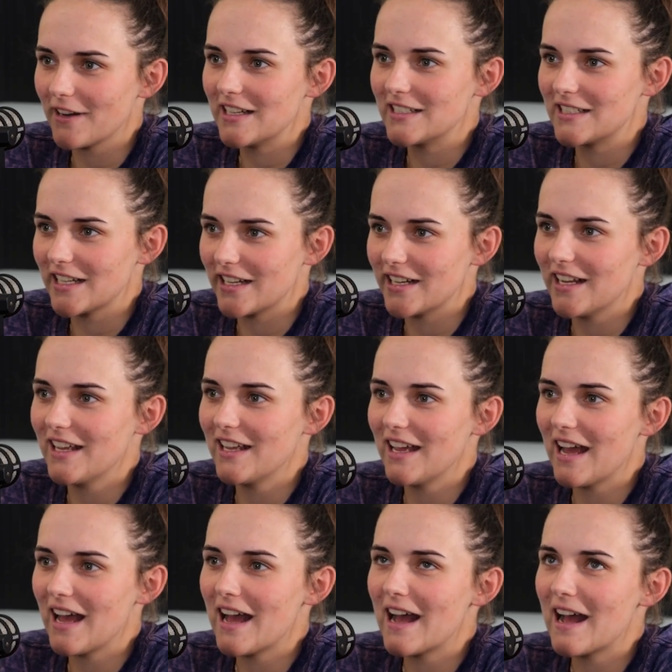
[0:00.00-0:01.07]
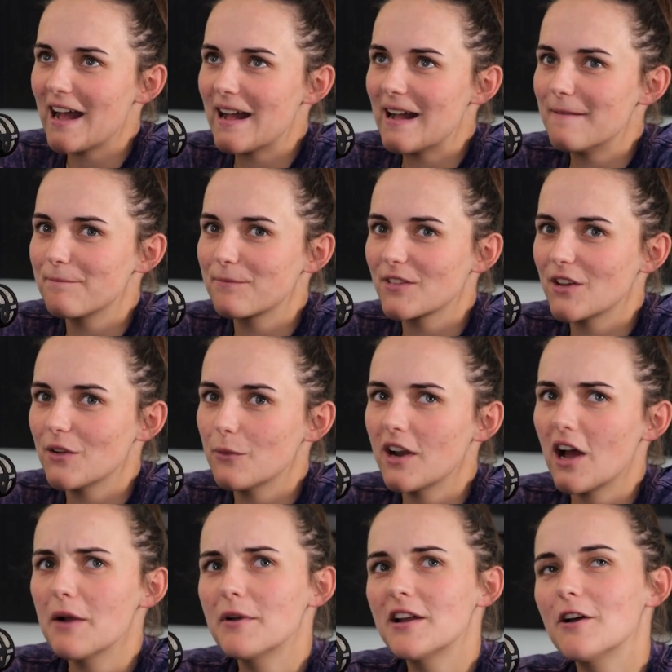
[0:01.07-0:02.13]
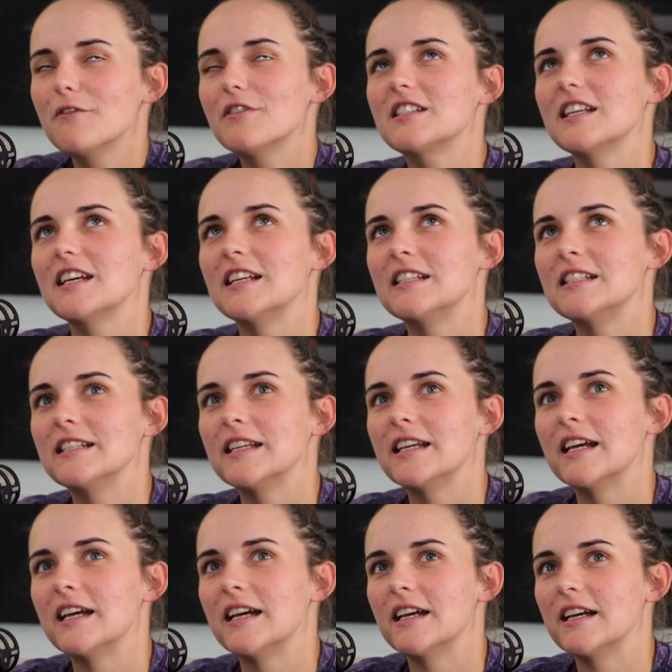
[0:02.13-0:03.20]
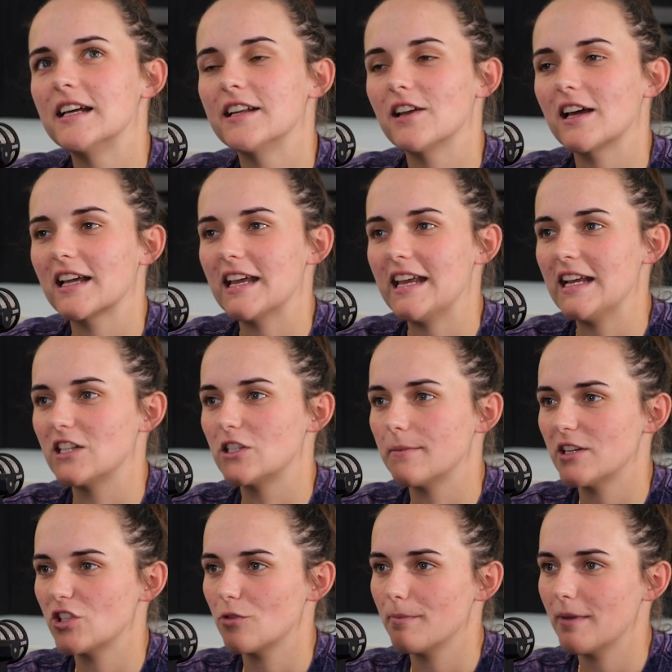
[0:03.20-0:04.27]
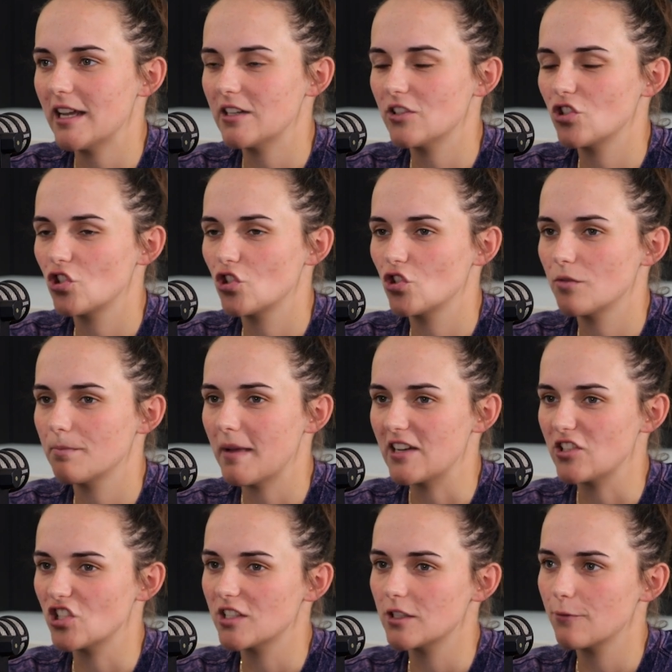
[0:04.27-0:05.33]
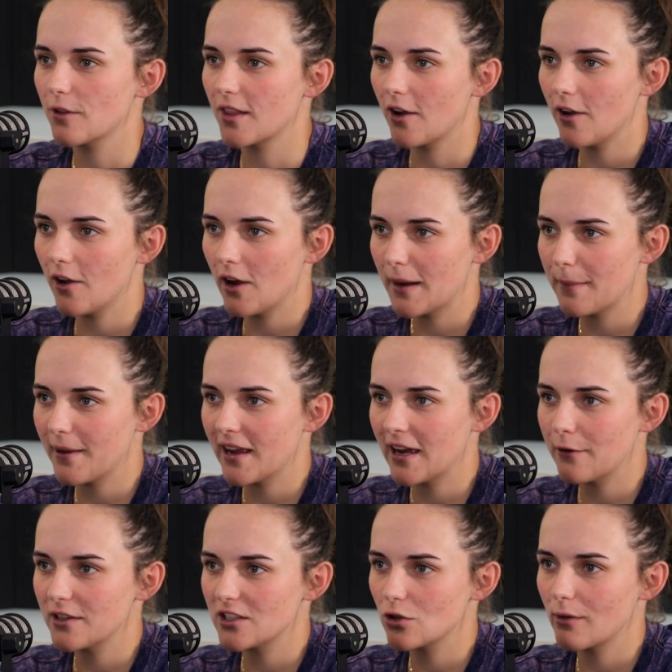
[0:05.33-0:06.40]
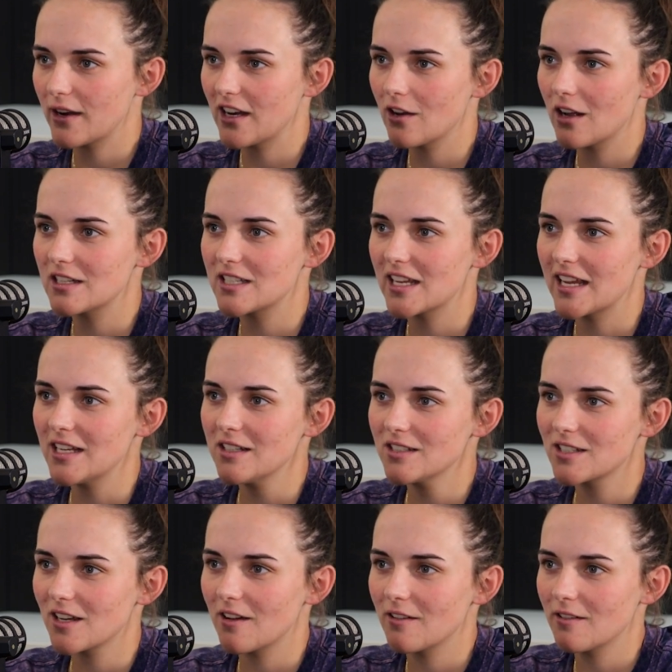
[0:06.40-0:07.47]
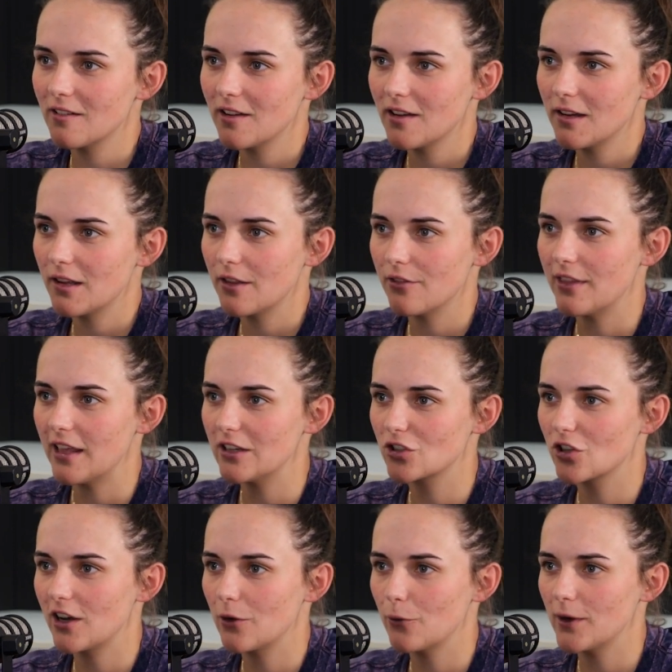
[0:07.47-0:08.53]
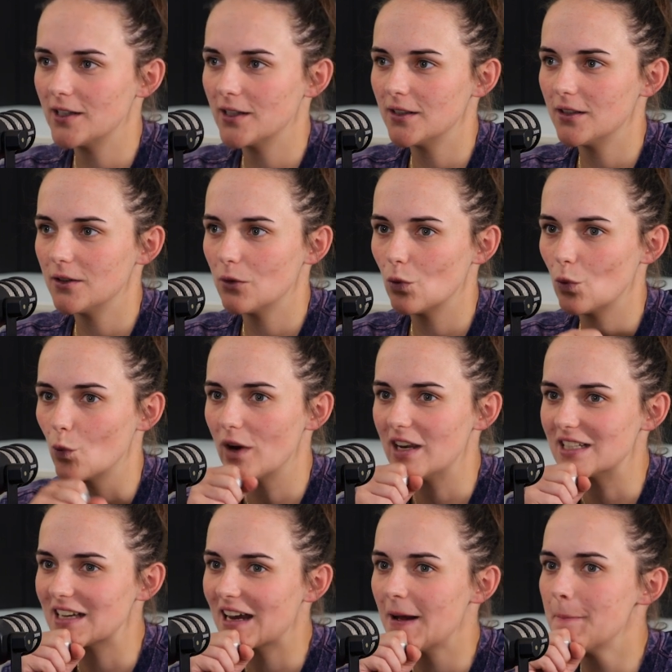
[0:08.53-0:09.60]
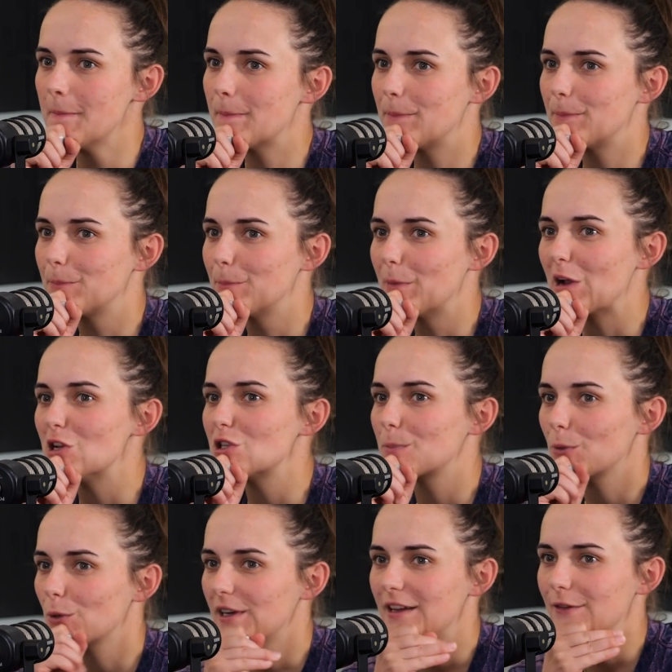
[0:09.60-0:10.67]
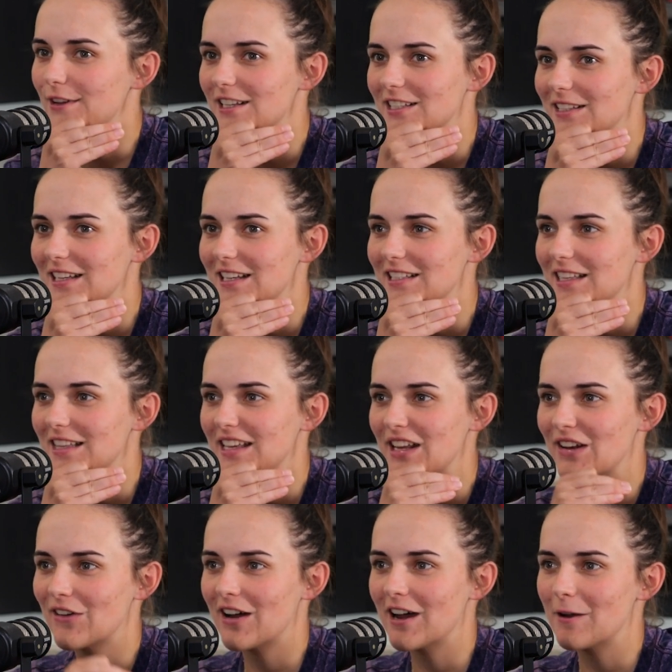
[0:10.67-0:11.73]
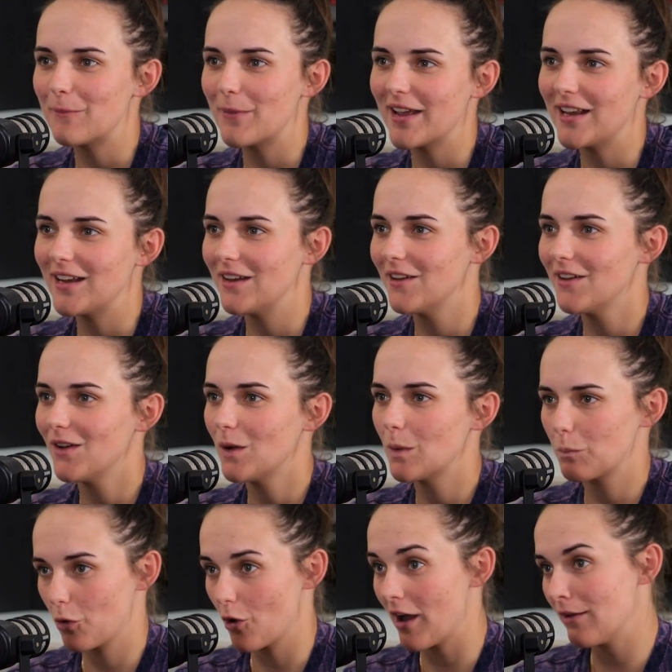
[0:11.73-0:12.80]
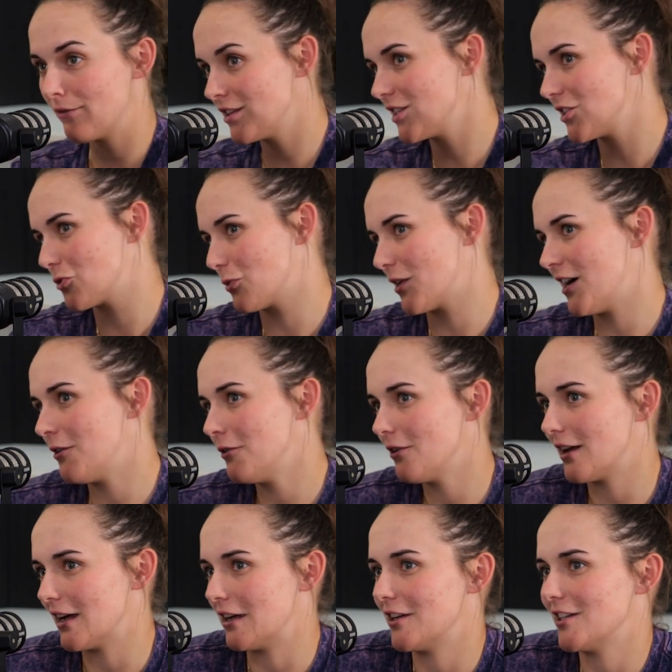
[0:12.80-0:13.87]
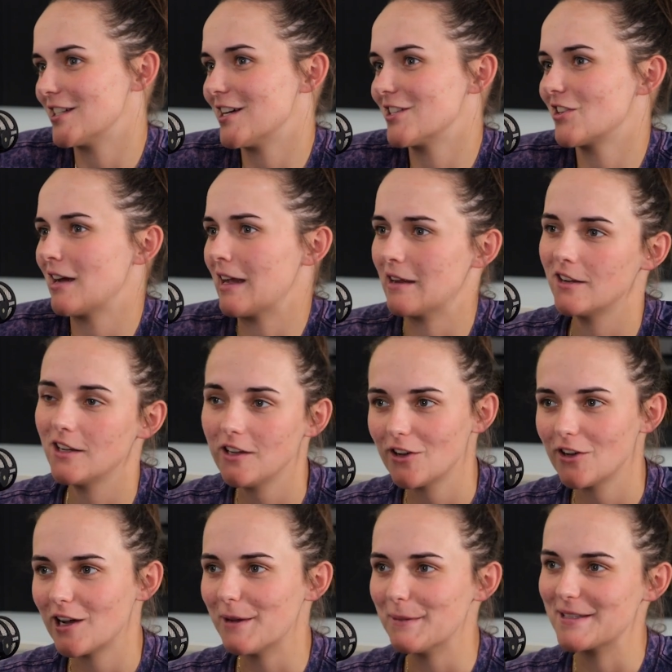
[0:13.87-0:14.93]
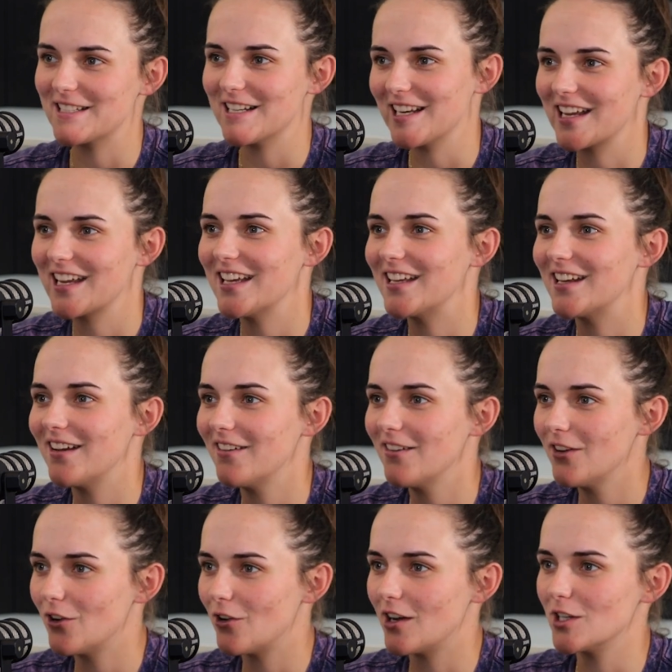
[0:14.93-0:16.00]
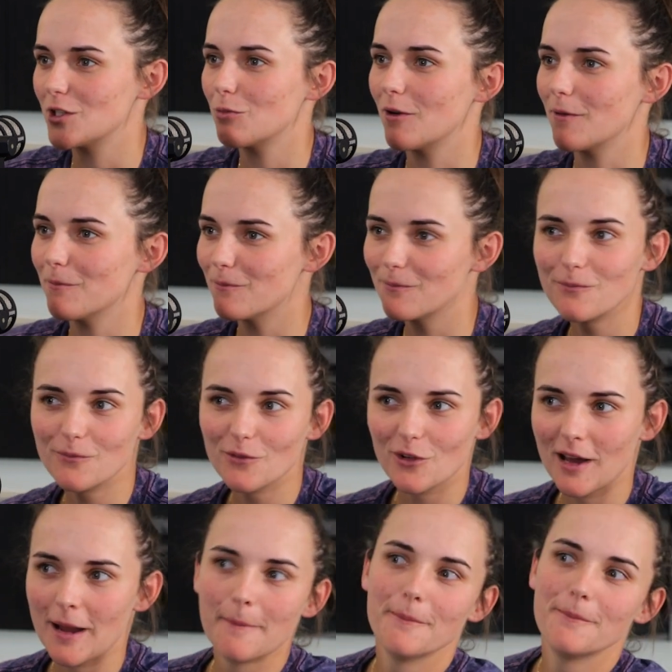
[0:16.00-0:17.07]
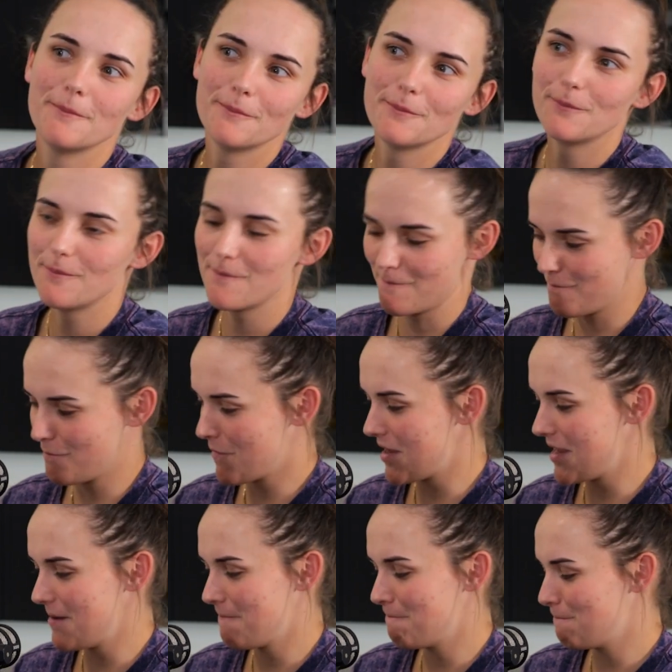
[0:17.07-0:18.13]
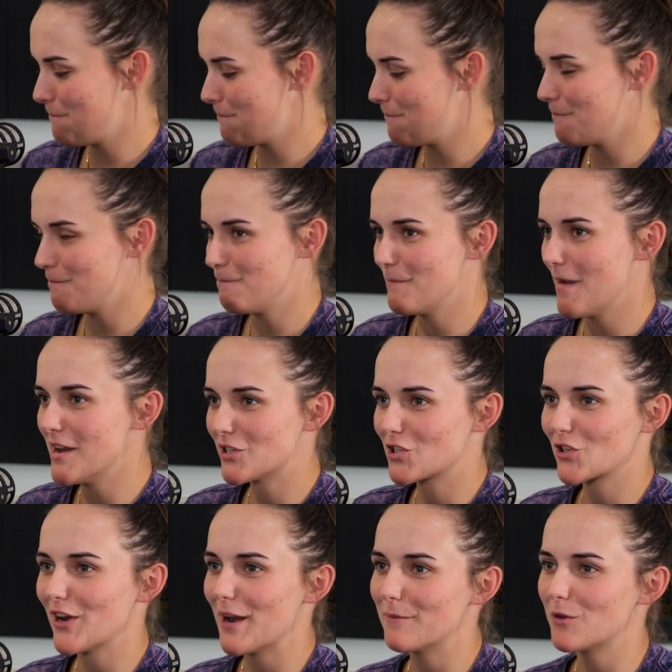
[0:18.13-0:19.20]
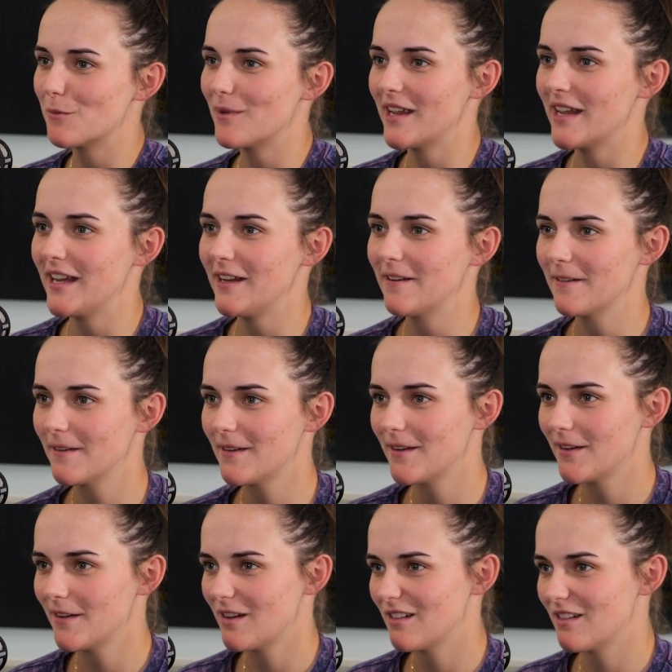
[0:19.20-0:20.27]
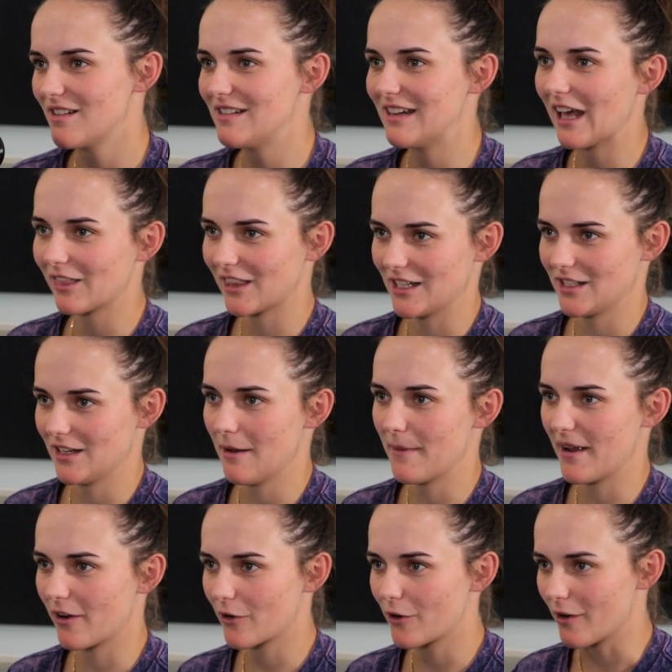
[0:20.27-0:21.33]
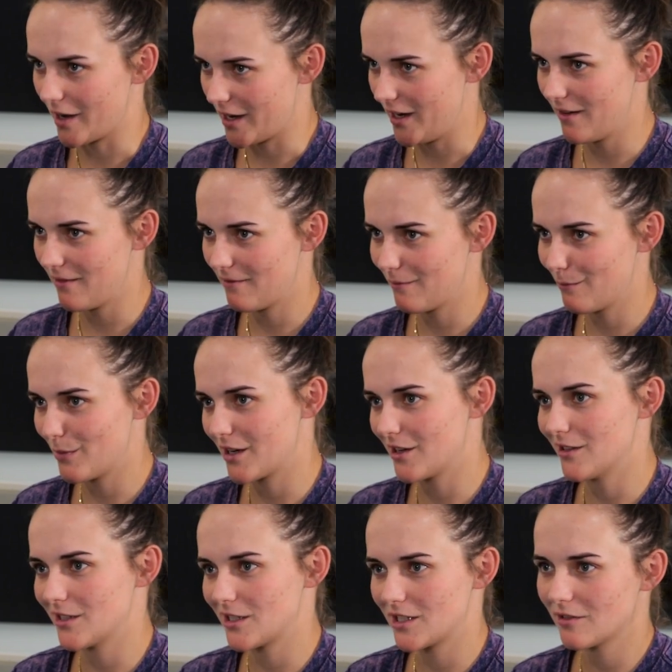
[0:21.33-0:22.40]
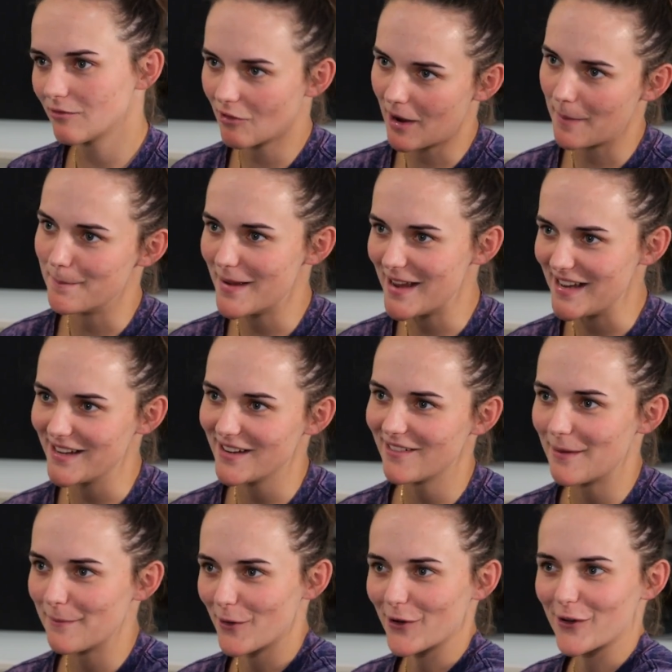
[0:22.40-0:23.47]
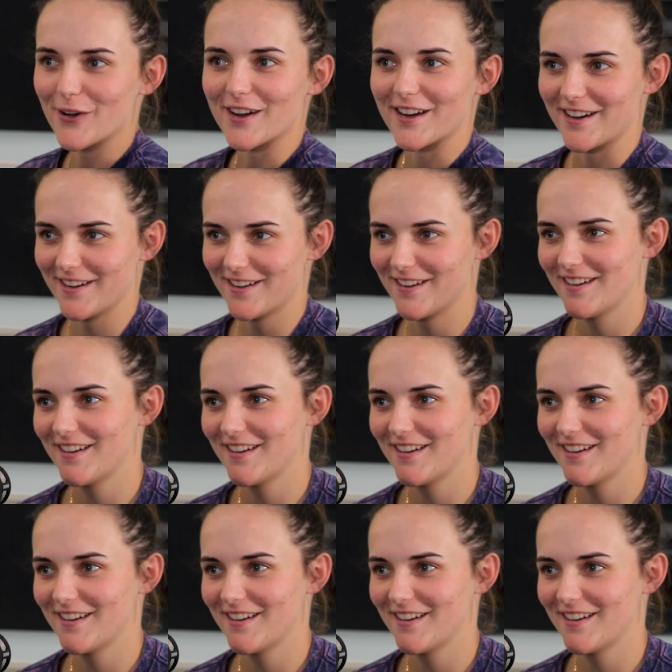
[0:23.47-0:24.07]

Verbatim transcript: Definitely did. When I went over to India and like an exhibition matches for the IPL in 2019, so that's kind of when it went up, because previously to then I'd been private as well, because I was like, I'm still a kid. I just want like my Instagram to be nothing about cricket, because I'm me. I'm not a cricketer.